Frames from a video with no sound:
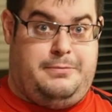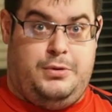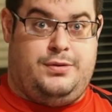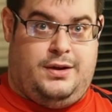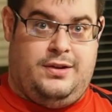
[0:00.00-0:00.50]

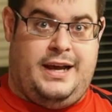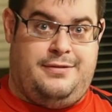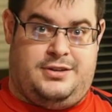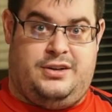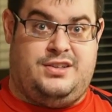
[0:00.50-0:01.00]
moving
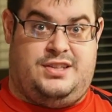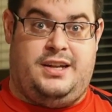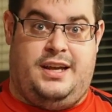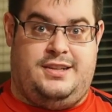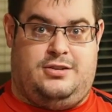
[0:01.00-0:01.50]
left, and all of a sudden
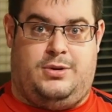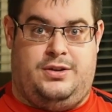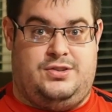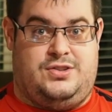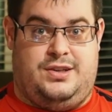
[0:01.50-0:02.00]
it hits a wall and
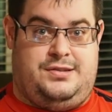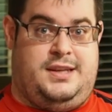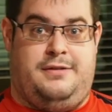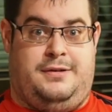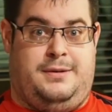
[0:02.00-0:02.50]
just starts
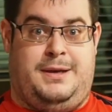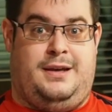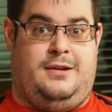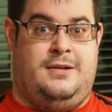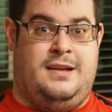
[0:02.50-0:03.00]
giving
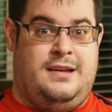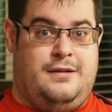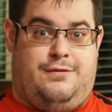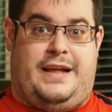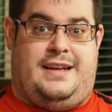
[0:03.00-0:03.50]
me
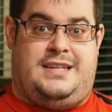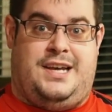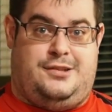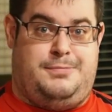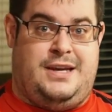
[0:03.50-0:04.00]
flat
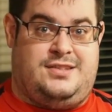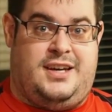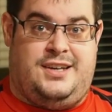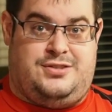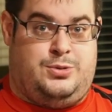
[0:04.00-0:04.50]
10s best
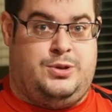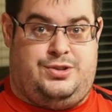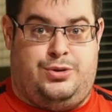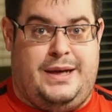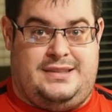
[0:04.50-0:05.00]
case or
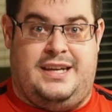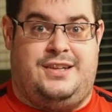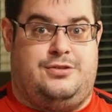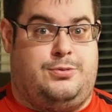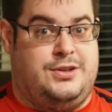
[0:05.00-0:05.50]

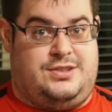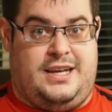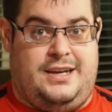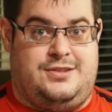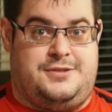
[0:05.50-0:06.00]
2/8-10s worst
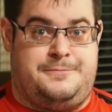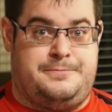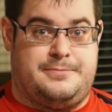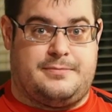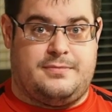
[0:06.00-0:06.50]
case.
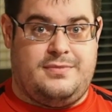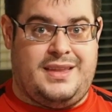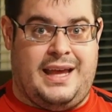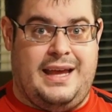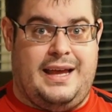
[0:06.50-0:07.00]

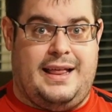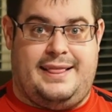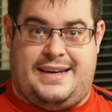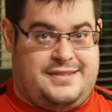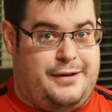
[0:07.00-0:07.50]

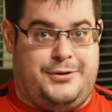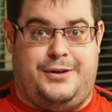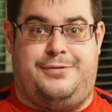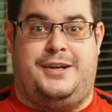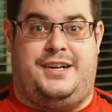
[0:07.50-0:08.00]
That's not very
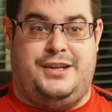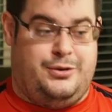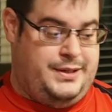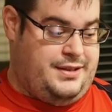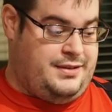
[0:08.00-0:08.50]
fun to deal
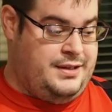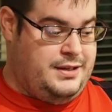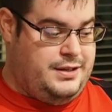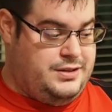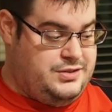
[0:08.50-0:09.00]
with.
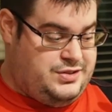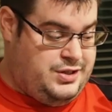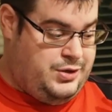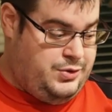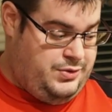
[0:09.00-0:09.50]

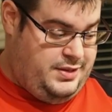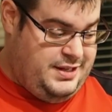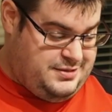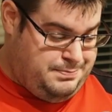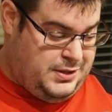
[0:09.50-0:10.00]
So
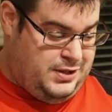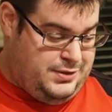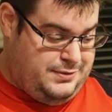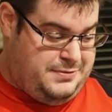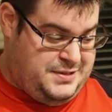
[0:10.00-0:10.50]
this
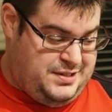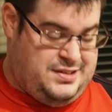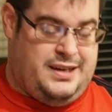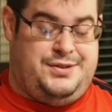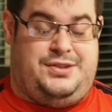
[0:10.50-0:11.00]
ball, the physics is
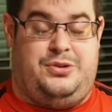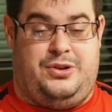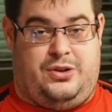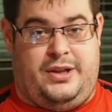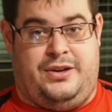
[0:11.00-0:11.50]
obviously a
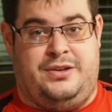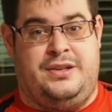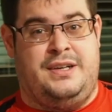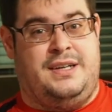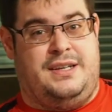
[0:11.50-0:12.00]
little cleaner
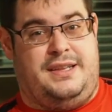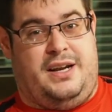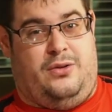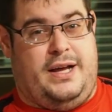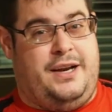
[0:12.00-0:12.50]
than
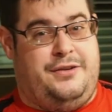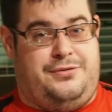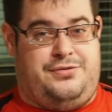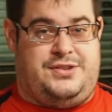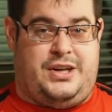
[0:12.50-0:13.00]
a lot of
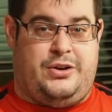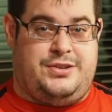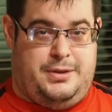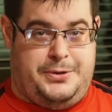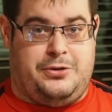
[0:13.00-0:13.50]

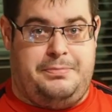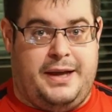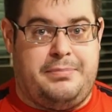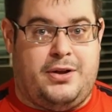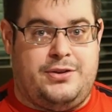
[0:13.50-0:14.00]
stereotypical
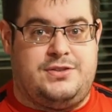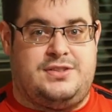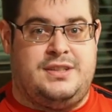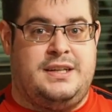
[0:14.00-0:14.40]
big balls.